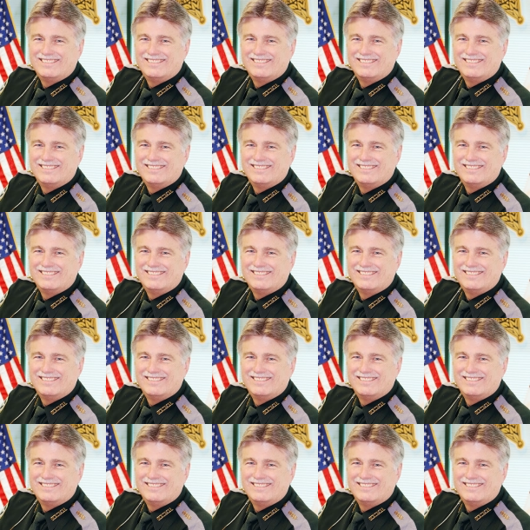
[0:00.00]

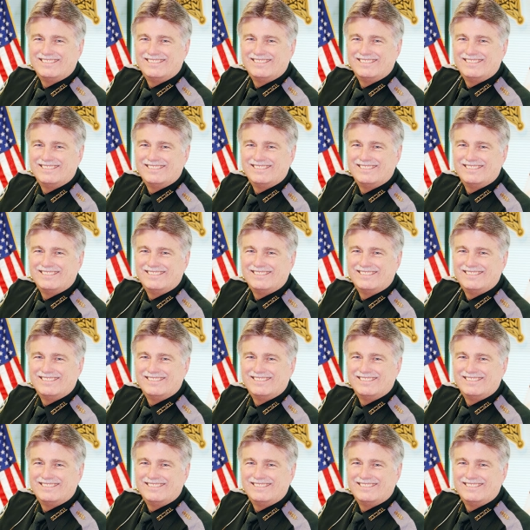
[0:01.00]

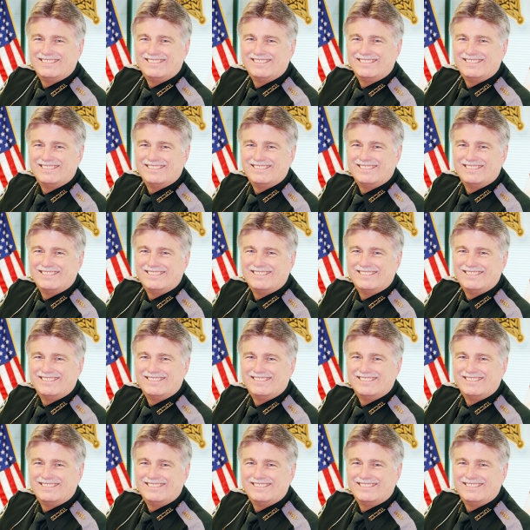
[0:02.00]

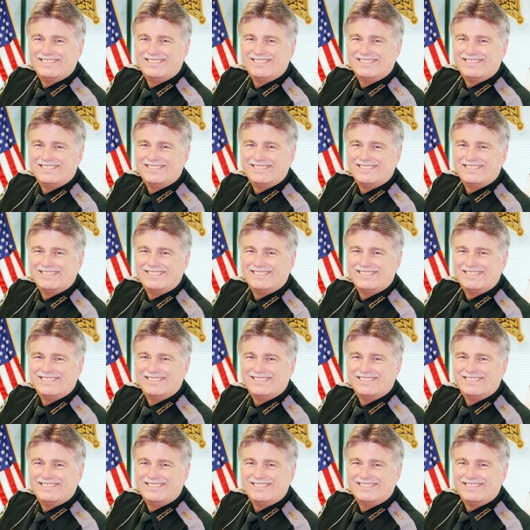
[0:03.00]
This is a still picture; no speech is visible.